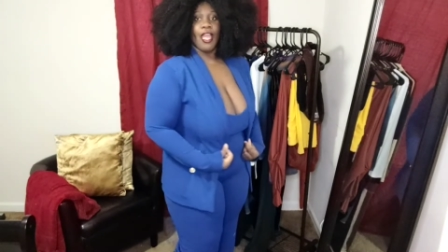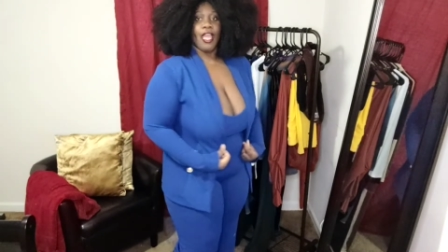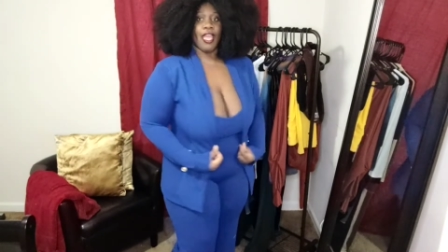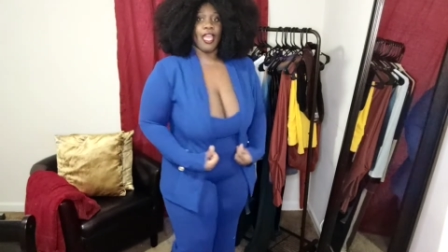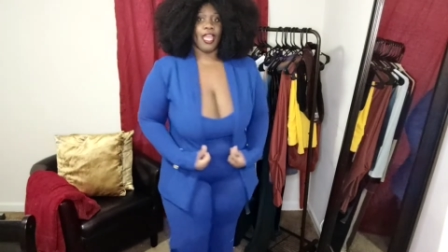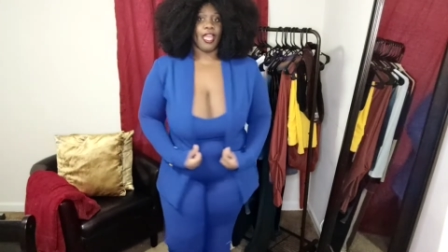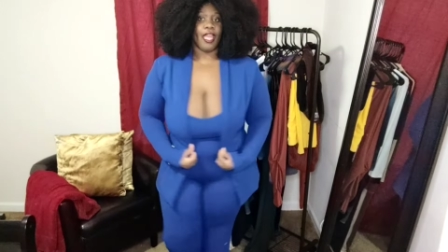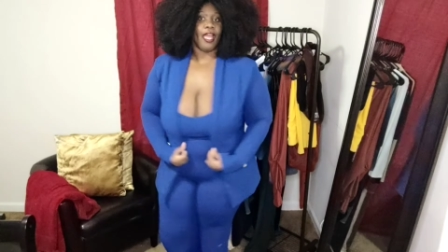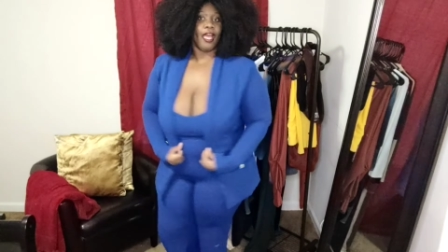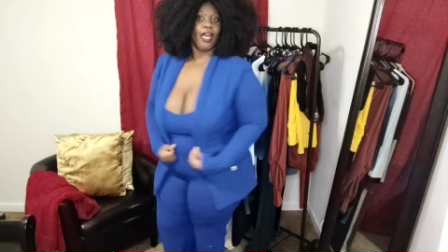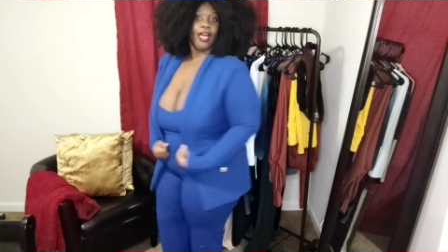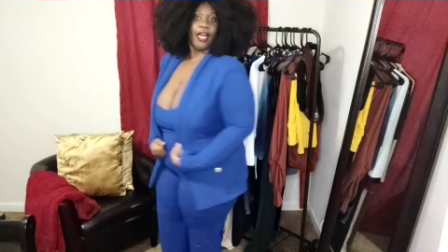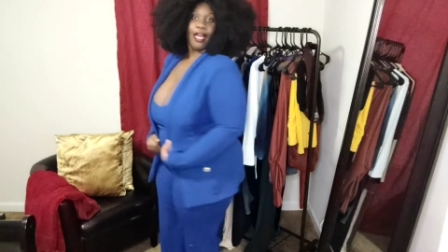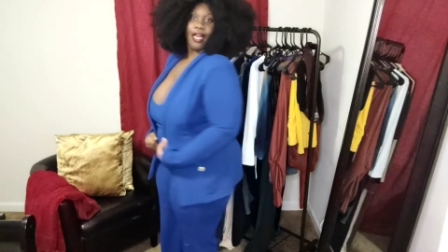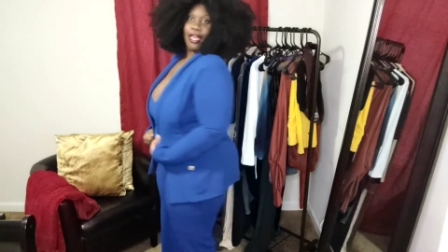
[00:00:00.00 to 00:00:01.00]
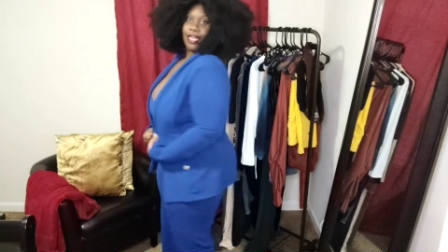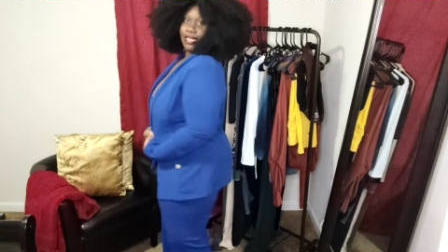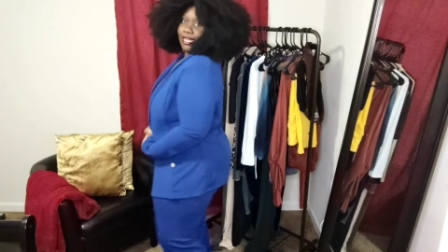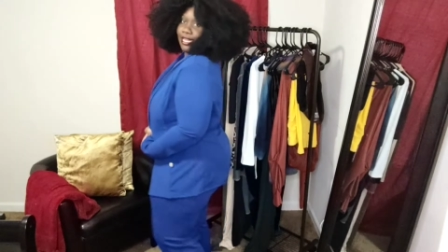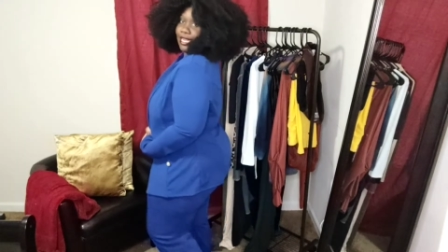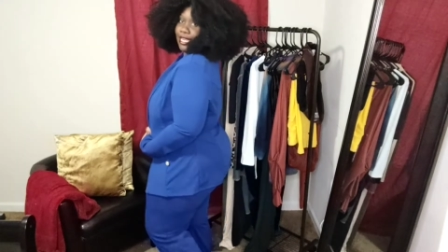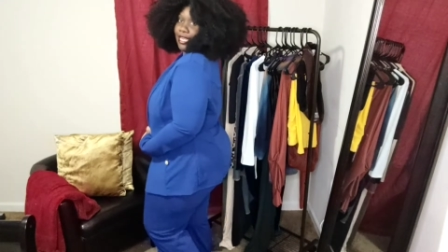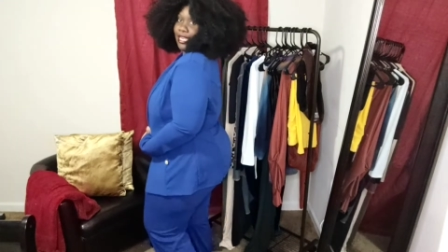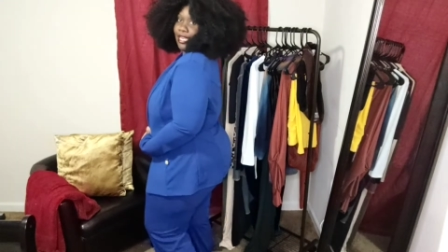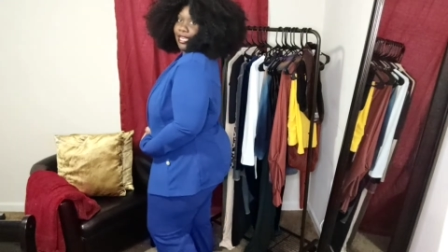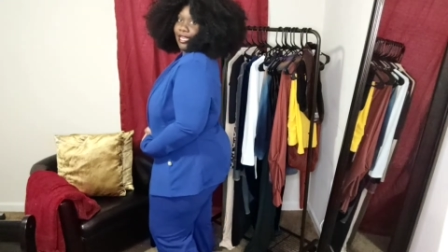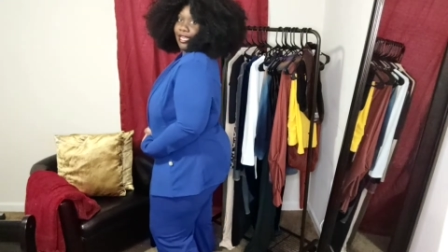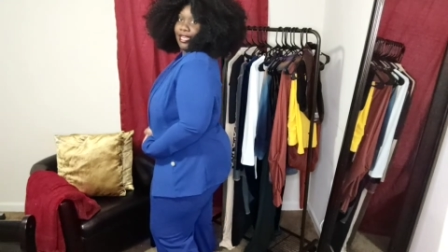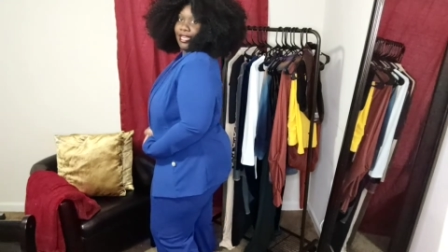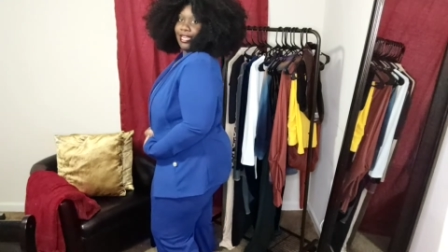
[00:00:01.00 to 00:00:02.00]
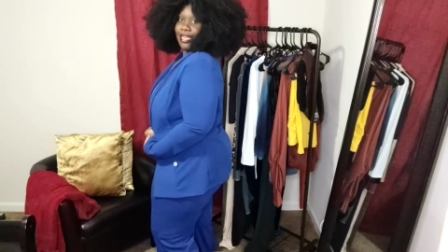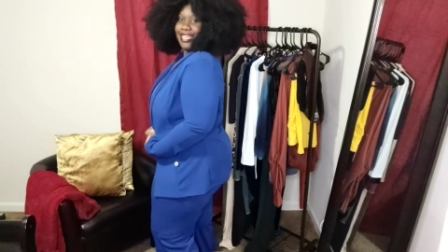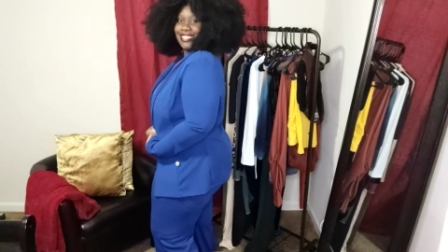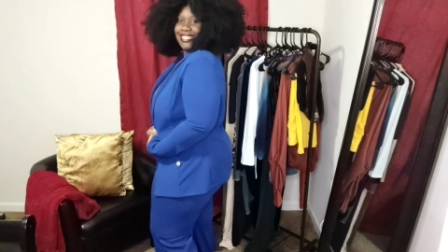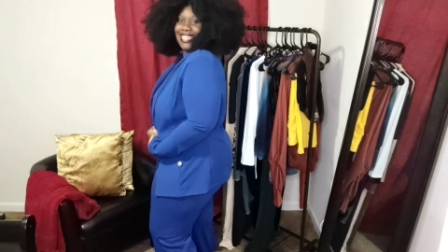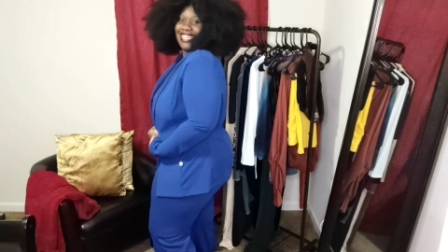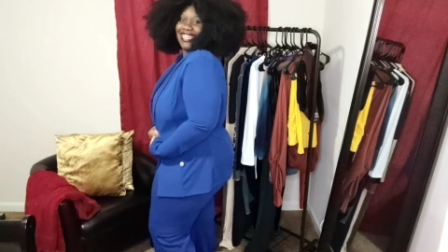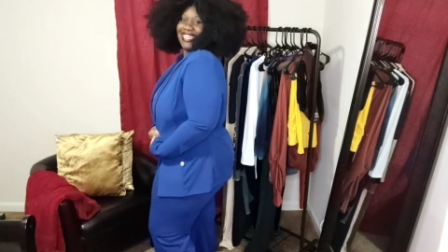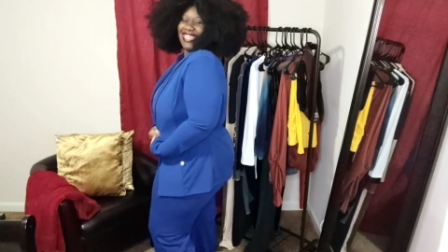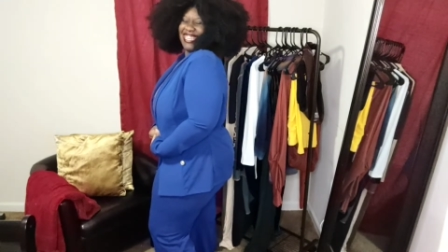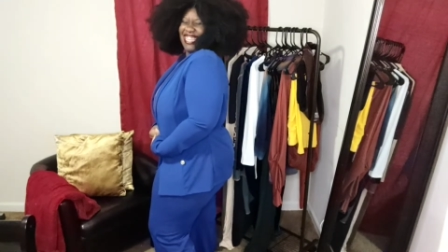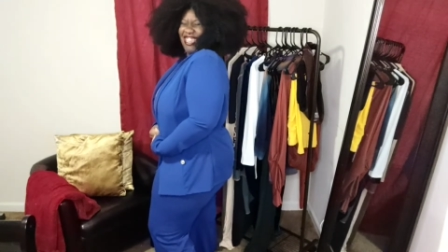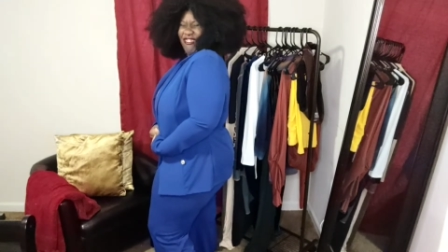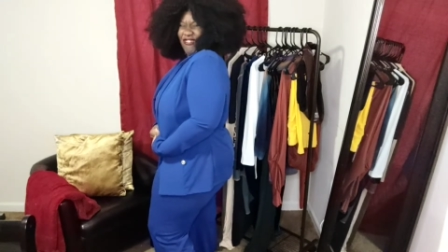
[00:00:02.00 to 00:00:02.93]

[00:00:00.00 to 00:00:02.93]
And honey, is it giving?